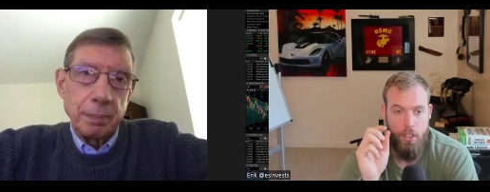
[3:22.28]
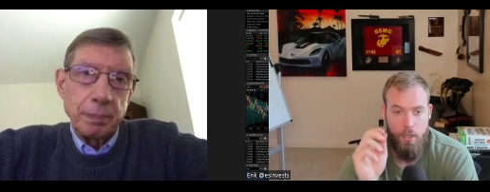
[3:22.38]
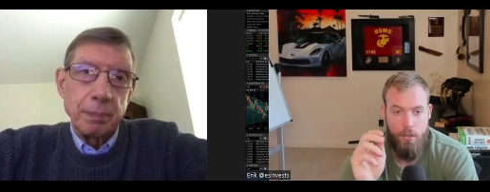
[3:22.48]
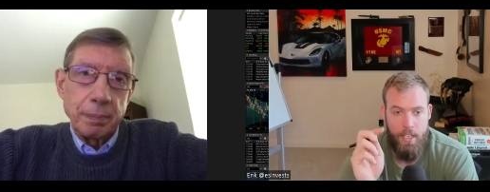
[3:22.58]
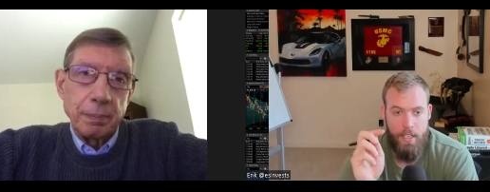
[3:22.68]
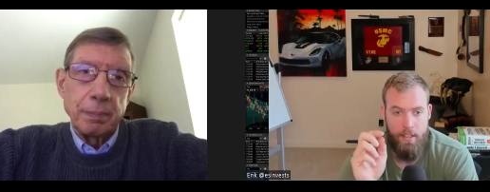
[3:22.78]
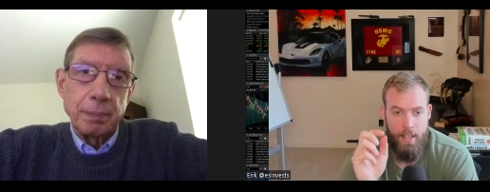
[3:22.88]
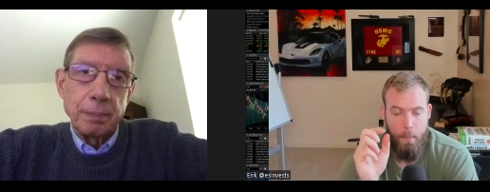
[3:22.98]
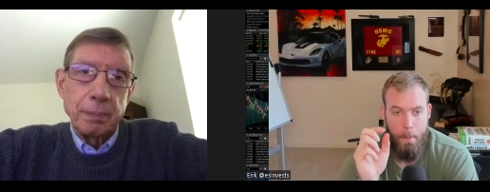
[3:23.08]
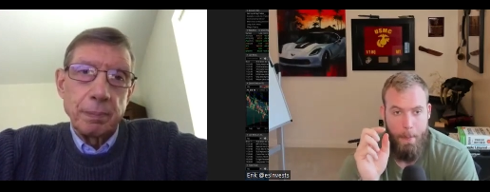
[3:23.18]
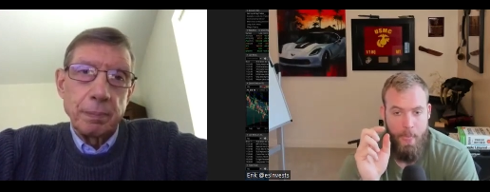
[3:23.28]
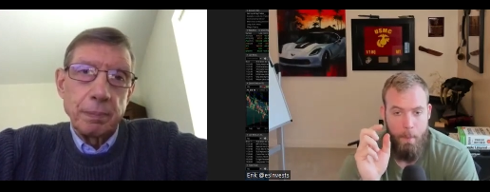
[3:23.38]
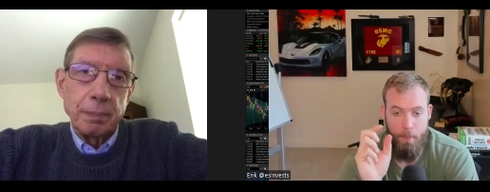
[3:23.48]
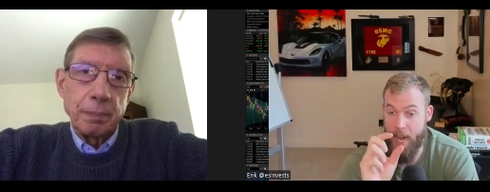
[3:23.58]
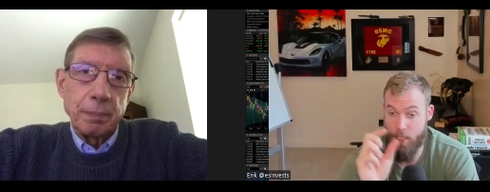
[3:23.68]
Speaker 1: Do you think that
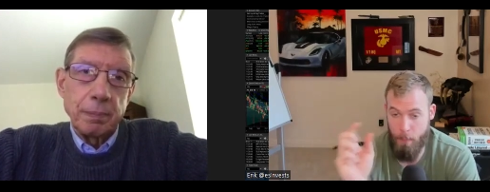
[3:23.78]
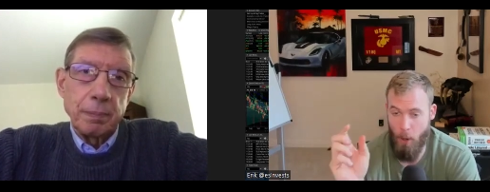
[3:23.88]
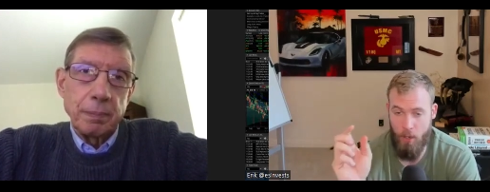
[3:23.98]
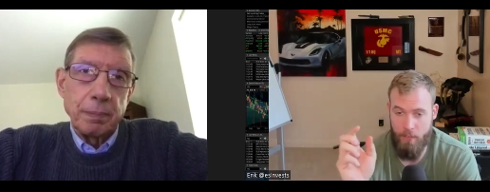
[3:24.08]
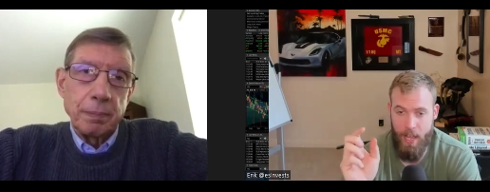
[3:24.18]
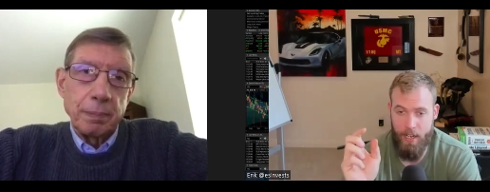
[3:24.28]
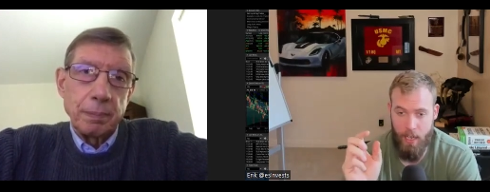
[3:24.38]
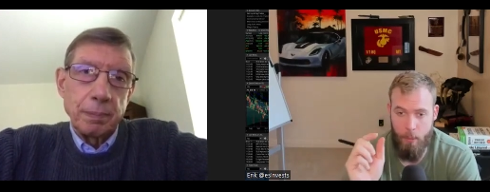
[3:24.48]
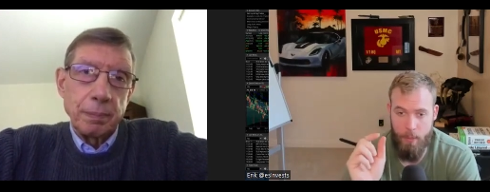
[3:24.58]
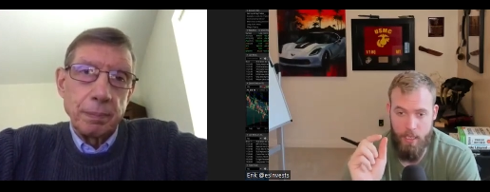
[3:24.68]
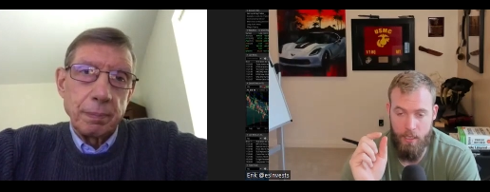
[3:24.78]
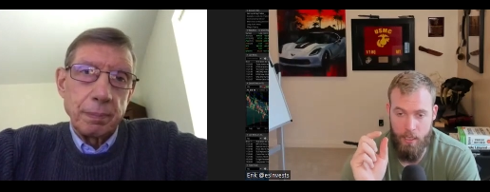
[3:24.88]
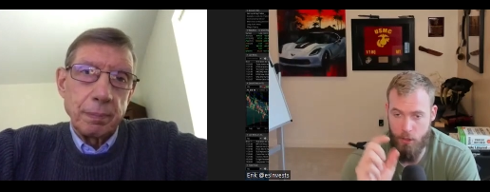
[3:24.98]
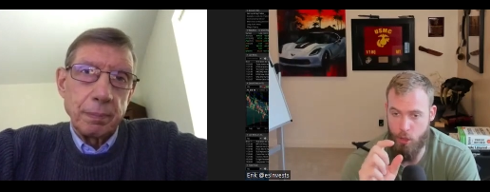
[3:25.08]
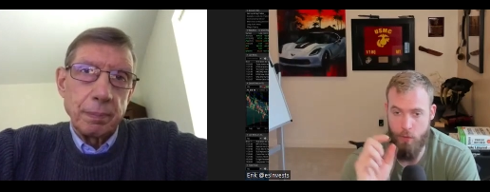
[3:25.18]
that's part of that
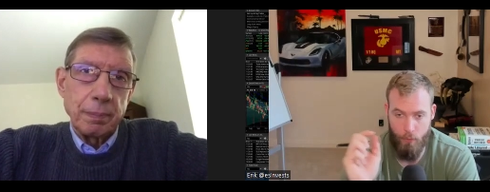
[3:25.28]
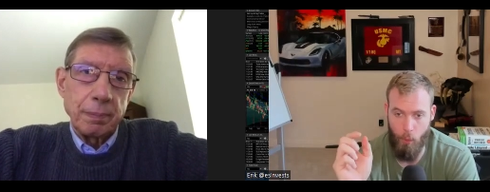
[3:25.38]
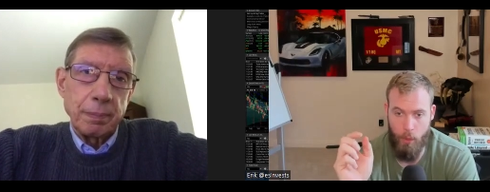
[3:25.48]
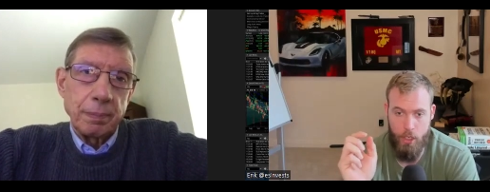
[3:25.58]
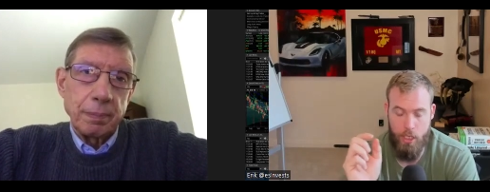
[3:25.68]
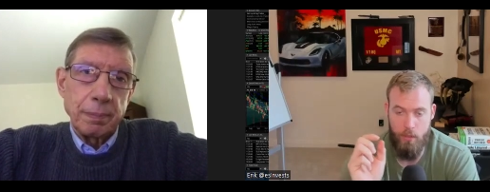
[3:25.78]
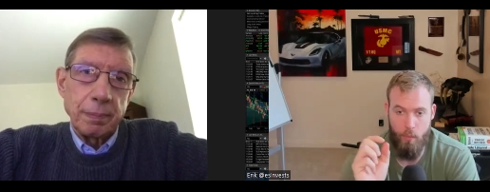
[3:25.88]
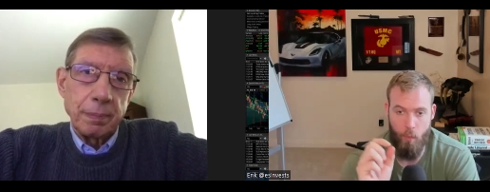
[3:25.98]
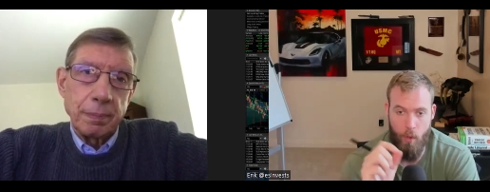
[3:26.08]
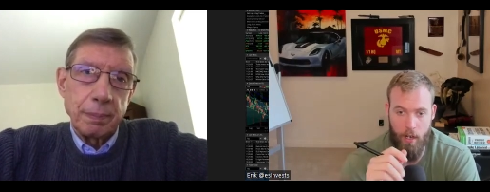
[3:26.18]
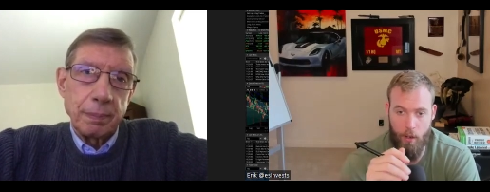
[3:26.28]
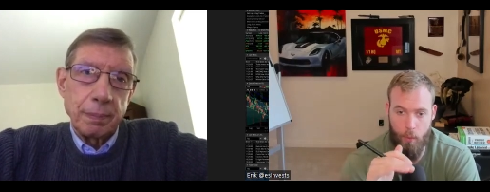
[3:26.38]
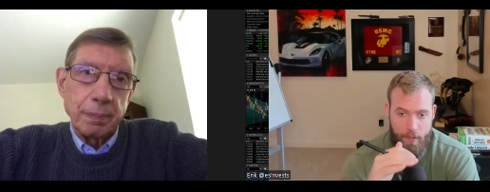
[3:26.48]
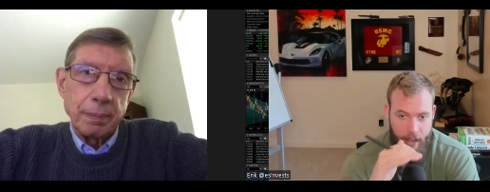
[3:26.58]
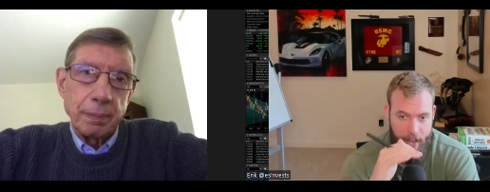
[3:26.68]
coming to fruition
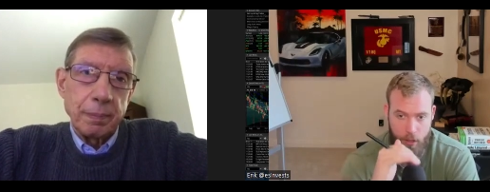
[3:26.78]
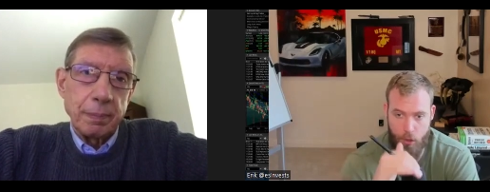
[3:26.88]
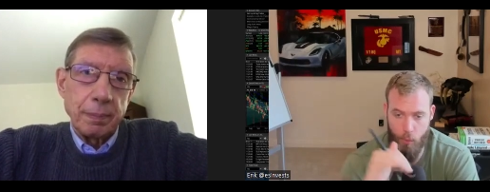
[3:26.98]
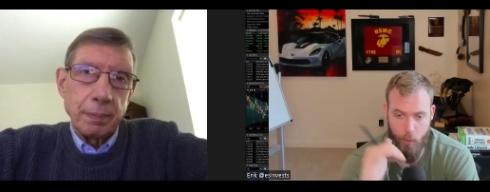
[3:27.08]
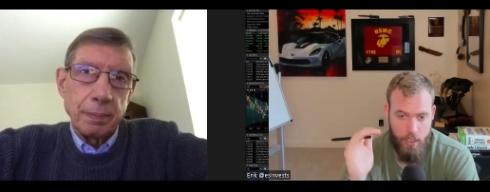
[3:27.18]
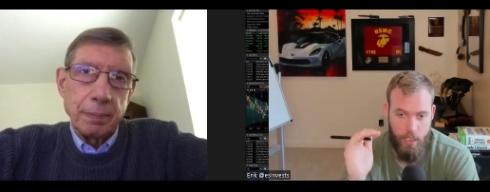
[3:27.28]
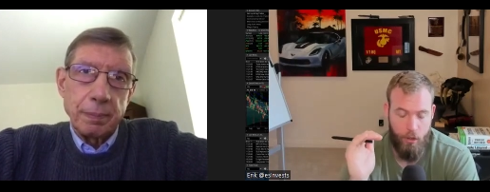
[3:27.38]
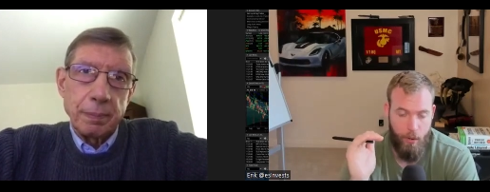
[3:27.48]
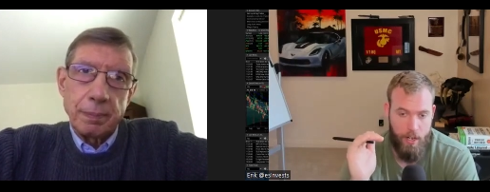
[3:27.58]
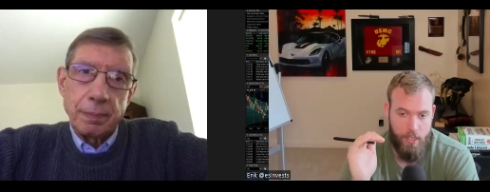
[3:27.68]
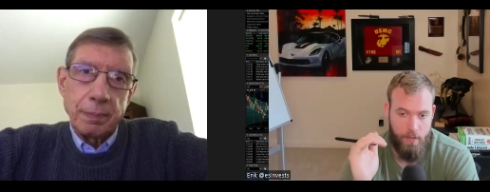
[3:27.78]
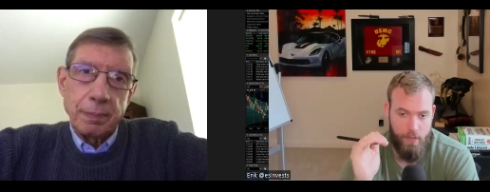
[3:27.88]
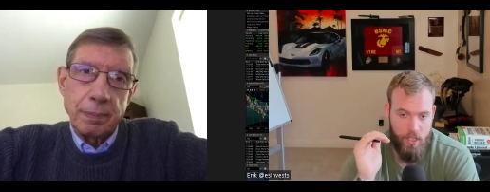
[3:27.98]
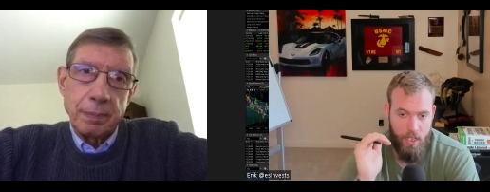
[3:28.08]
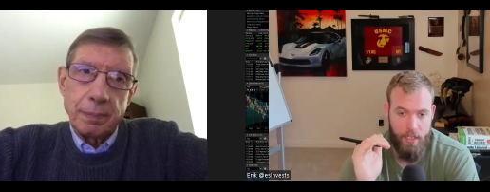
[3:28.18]
where we've had this really
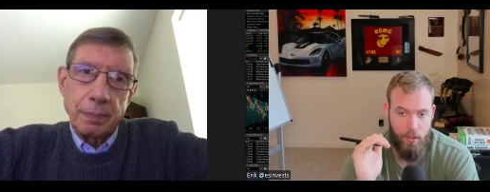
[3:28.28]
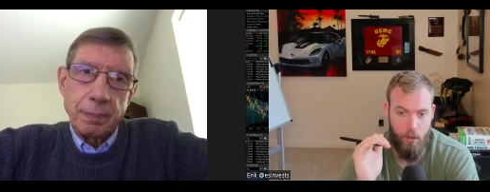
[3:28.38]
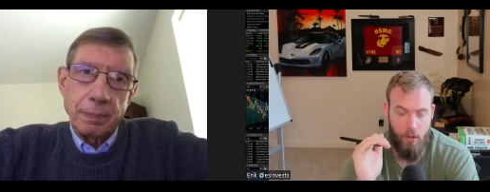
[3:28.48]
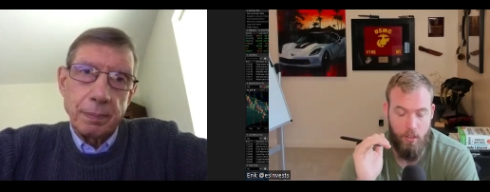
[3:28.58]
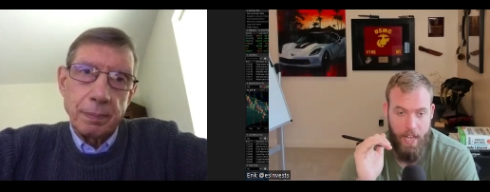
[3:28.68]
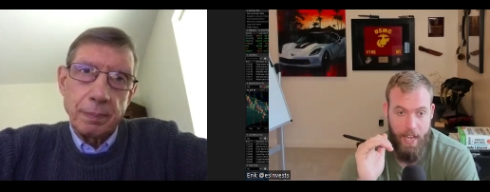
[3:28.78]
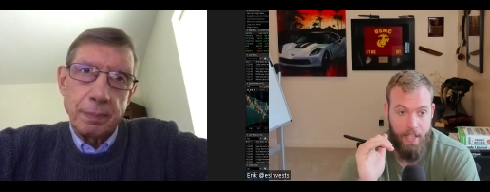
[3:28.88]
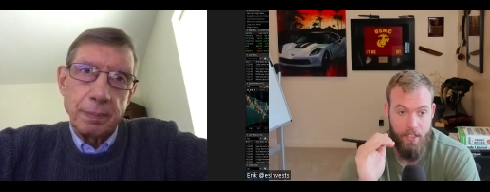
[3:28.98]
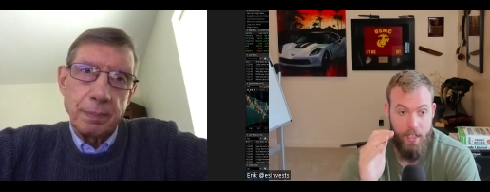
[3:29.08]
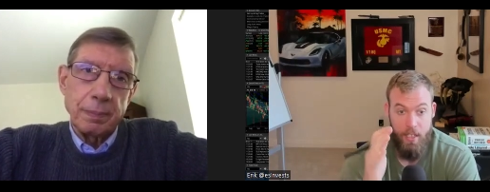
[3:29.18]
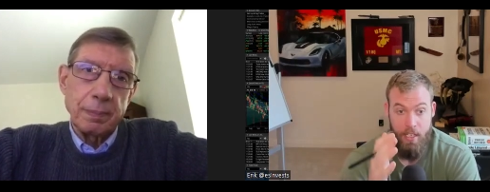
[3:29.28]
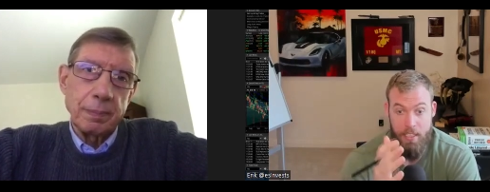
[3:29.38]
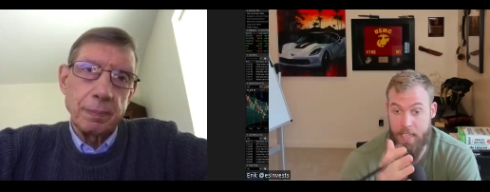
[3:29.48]
aggressive cycle and